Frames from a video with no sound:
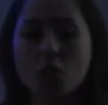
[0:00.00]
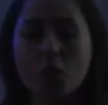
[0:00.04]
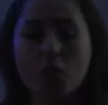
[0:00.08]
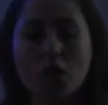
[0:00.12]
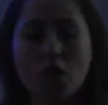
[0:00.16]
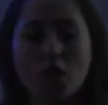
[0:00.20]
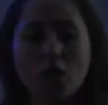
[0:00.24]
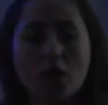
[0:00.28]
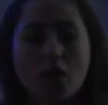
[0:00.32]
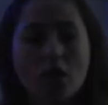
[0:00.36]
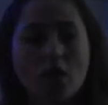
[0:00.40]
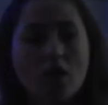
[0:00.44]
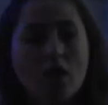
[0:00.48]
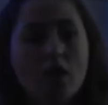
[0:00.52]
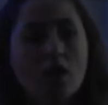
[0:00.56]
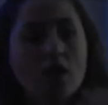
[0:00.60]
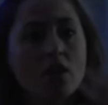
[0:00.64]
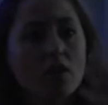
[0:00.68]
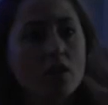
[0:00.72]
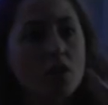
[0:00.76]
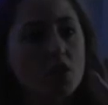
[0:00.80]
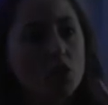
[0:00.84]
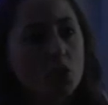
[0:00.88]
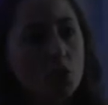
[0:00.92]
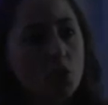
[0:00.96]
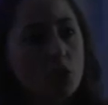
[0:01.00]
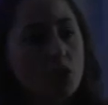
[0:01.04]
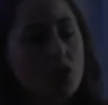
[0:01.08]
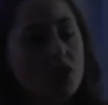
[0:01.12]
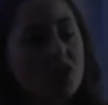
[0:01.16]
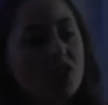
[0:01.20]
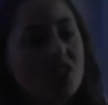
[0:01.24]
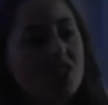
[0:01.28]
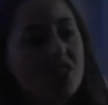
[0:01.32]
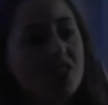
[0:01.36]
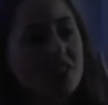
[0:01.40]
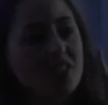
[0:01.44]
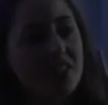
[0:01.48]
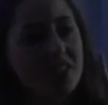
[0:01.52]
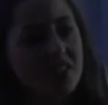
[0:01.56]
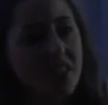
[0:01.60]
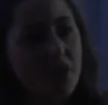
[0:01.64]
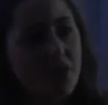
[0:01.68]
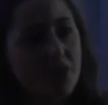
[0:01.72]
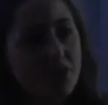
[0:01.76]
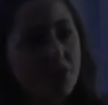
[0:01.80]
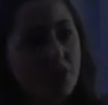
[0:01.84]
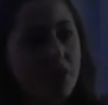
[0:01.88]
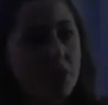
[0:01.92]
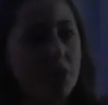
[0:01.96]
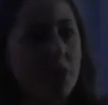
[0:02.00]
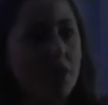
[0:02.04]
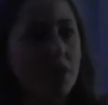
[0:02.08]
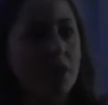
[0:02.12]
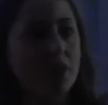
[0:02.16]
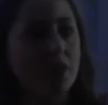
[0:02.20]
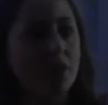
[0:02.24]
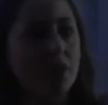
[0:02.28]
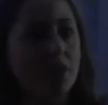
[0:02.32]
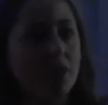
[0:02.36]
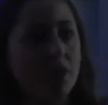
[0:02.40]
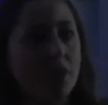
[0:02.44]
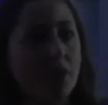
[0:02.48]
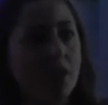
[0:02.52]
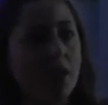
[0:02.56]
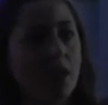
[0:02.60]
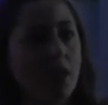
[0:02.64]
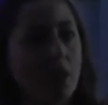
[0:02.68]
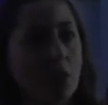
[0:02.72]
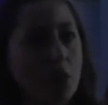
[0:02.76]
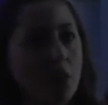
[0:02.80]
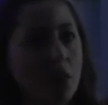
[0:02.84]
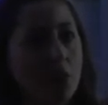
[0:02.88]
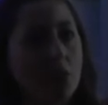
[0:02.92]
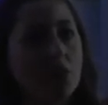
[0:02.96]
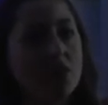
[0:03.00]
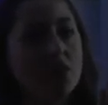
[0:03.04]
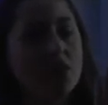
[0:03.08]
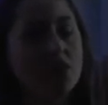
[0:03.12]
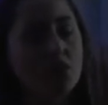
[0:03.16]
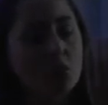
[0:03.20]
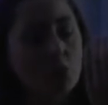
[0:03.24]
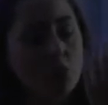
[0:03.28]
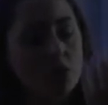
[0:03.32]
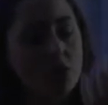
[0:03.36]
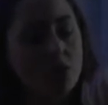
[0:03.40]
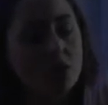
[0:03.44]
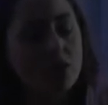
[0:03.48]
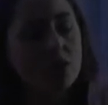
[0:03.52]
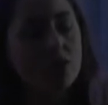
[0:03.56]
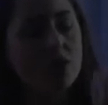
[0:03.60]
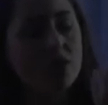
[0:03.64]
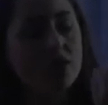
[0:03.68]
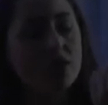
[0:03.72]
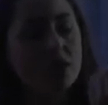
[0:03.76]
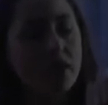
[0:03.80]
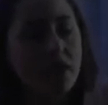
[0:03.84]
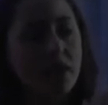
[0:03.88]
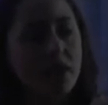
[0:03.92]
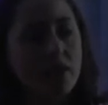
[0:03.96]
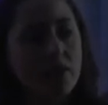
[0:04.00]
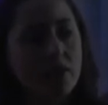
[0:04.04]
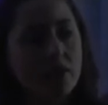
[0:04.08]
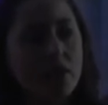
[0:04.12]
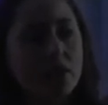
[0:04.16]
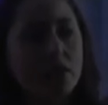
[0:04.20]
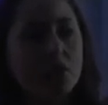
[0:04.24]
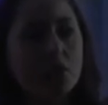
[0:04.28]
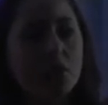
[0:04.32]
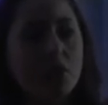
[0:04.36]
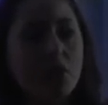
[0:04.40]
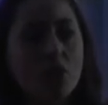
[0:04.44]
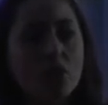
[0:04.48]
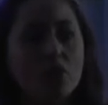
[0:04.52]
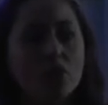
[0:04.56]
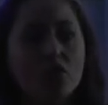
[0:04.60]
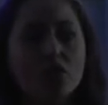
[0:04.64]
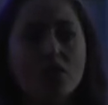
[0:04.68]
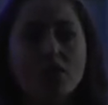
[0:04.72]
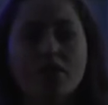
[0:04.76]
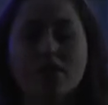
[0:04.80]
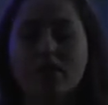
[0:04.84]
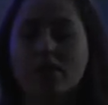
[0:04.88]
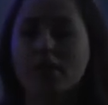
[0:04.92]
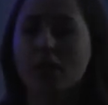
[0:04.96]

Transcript: me. This person is suffering. And maybe this person is saying this because she is